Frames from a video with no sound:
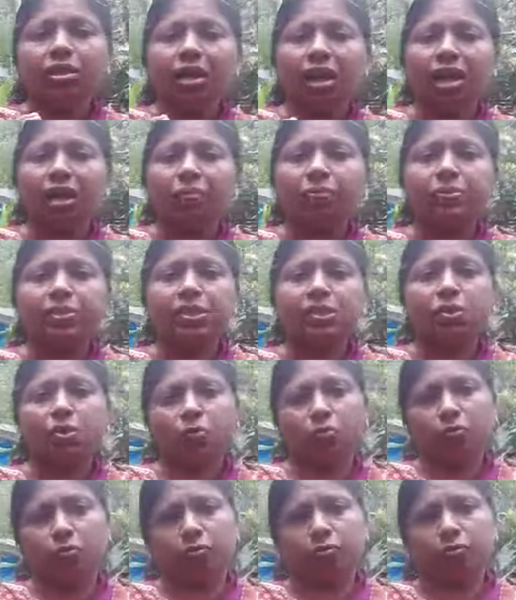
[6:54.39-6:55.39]
types
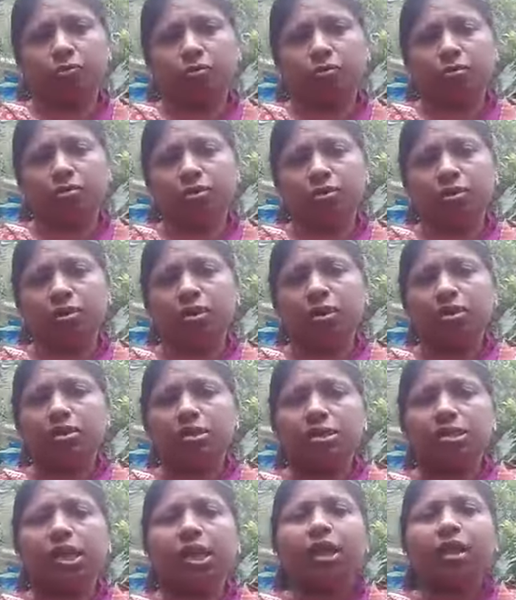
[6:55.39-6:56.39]
of
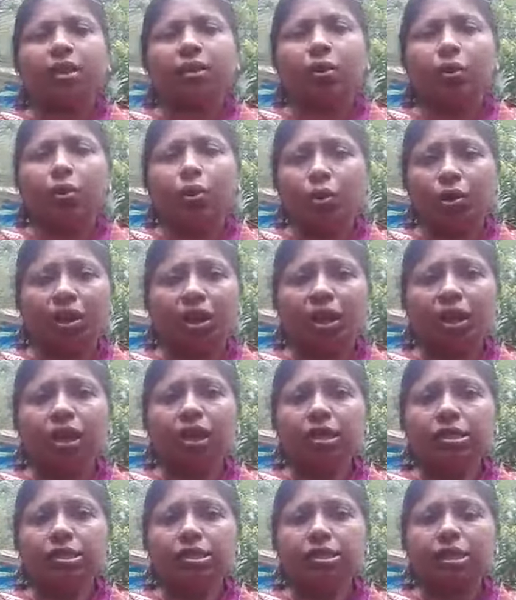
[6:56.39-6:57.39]
cell
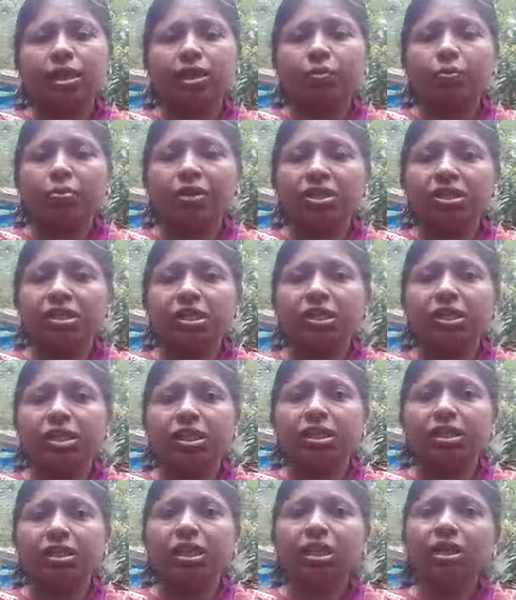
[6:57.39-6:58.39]
organelles are present
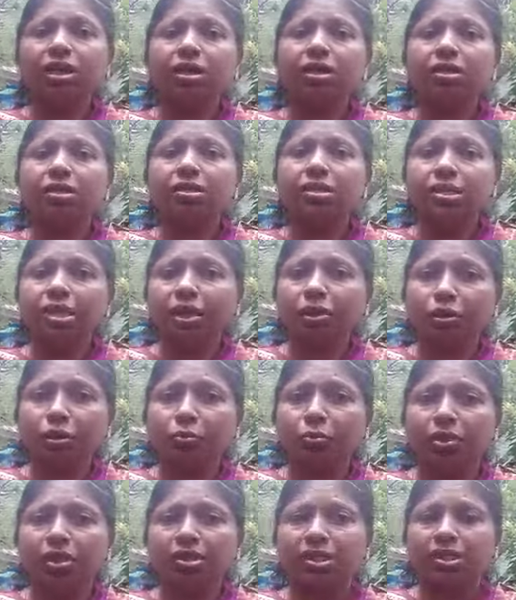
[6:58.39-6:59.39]
in the
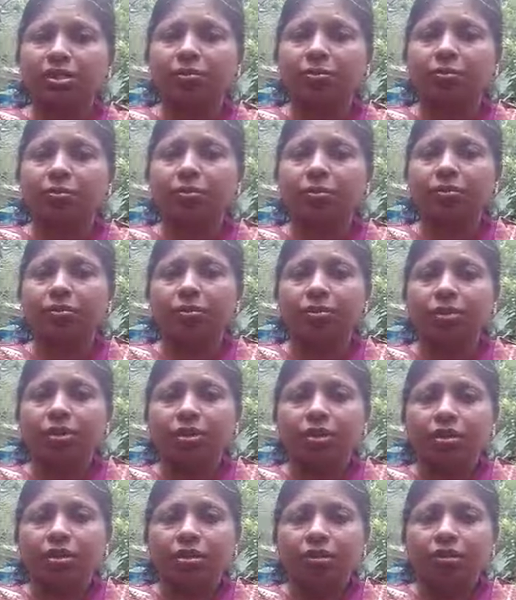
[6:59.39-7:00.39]
cytoplasm.
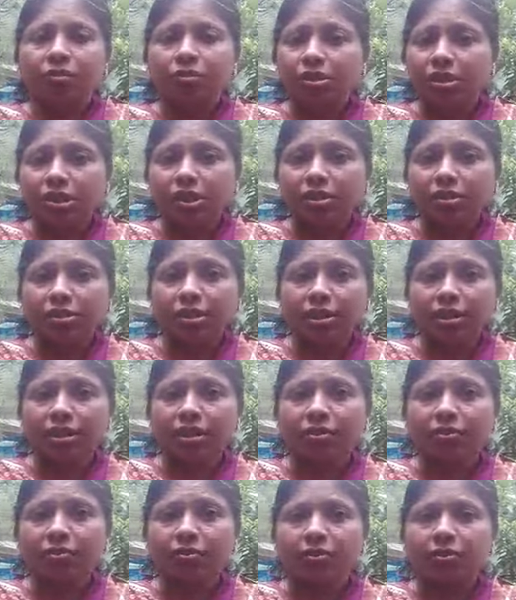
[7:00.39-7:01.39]
Which are they?